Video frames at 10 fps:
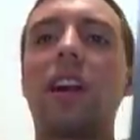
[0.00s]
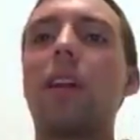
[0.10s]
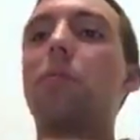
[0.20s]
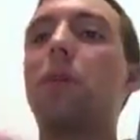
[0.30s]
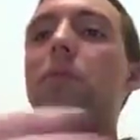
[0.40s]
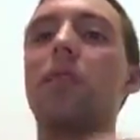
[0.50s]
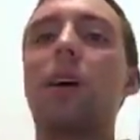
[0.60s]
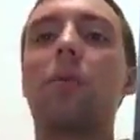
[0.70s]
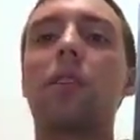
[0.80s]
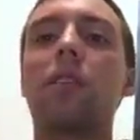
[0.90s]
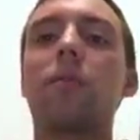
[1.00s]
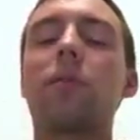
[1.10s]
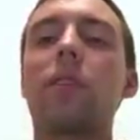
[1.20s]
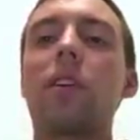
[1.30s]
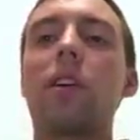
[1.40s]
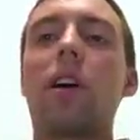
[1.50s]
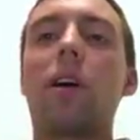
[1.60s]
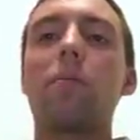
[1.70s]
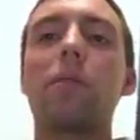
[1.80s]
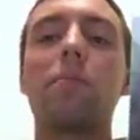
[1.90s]
And maybe that would
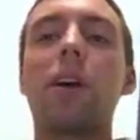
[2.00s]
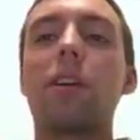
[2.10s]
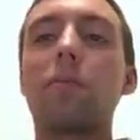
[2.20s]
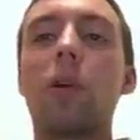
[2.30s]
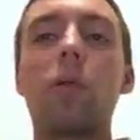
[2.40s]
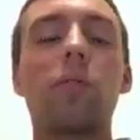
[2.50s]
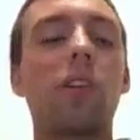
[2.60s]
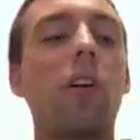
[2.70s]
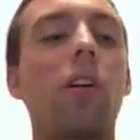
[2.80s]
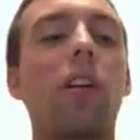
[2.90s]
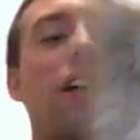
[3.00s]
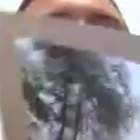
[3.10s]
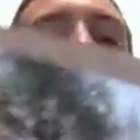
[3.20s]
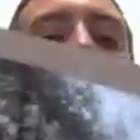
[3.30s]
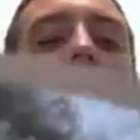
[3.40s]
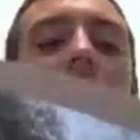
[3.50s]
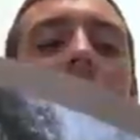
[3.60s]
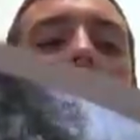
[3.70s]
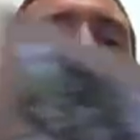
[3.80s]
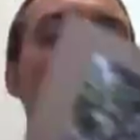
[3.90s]
have been better. But overall,
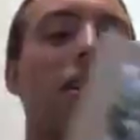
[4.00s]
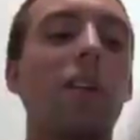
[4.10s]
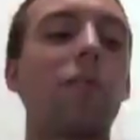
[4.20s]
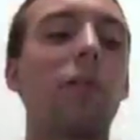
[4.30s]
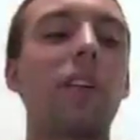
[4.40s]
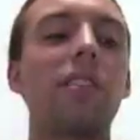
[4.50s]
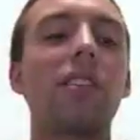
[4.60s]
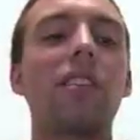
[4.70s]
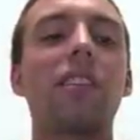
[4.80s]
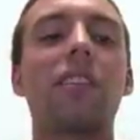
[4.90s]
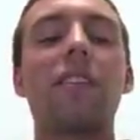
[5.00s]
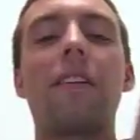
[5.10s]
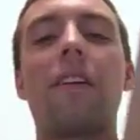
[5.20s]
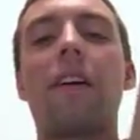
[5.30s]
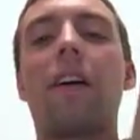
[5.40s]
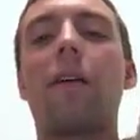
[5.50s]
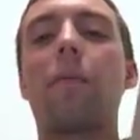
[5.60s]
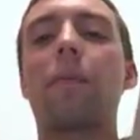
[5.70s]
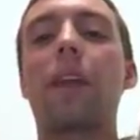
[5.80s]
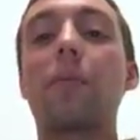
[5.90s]
I'm proud of what I did, and
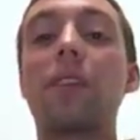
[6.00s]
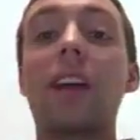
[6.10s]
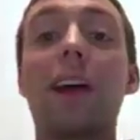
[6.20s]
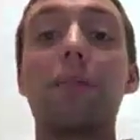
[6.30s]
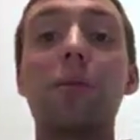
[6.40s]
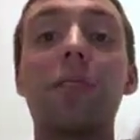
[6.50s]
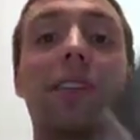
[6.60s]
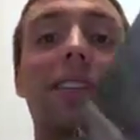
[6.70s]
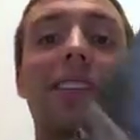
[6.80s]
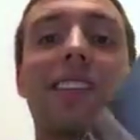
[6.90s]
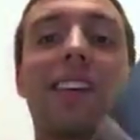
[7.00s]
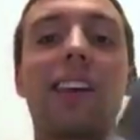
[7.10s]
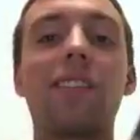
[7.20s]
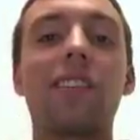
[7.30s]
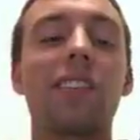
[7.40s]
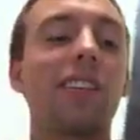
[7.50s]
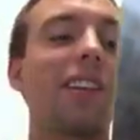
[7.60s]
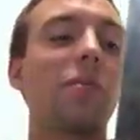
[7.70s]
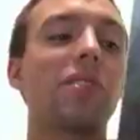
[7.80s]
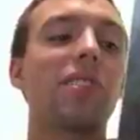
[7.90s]
I'm really happy with everything that I've learned,
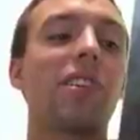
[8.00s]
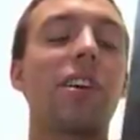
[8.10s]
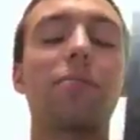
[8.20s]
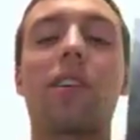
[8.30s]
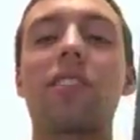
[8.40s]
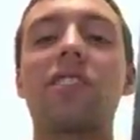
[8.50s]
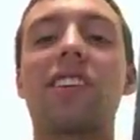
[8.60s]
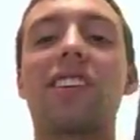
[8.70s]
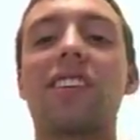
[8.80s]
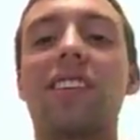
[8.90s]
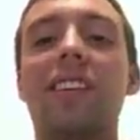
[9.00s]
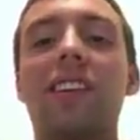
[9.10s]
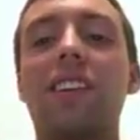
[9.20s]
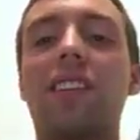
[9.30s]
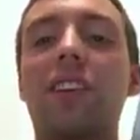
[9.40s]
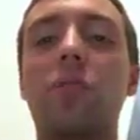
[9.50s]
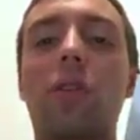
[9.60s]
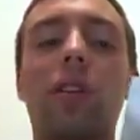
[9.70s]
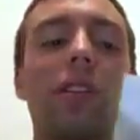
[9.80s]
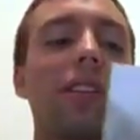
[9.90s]
and it was a great project. Thank you
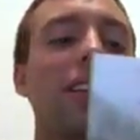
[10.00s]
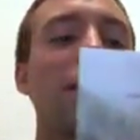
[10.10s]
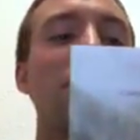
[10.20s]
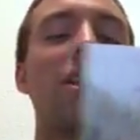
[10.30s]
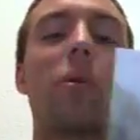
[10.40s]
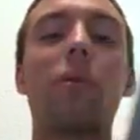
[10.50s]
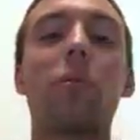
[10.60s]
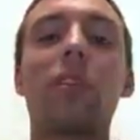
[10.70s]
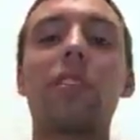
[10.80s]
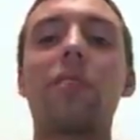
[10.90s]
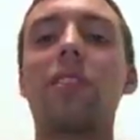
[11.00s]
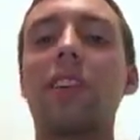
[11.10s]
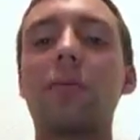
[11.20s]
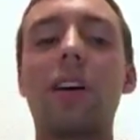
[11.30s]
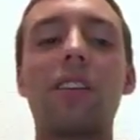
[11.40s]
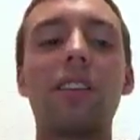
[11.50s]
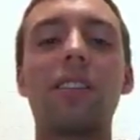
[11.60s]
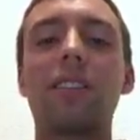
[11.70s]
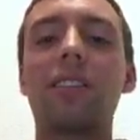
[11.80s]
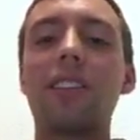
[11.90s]
all, and let me know what you think about it,
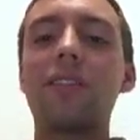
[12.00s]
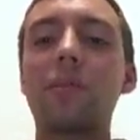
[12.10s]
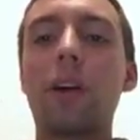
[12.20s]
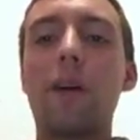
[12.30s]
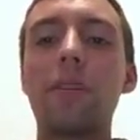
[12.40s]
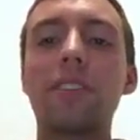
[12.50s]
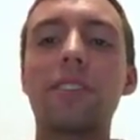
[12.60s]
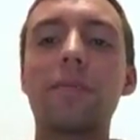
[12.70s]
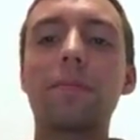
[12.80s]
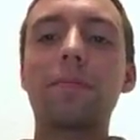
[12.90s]
and leave some comments.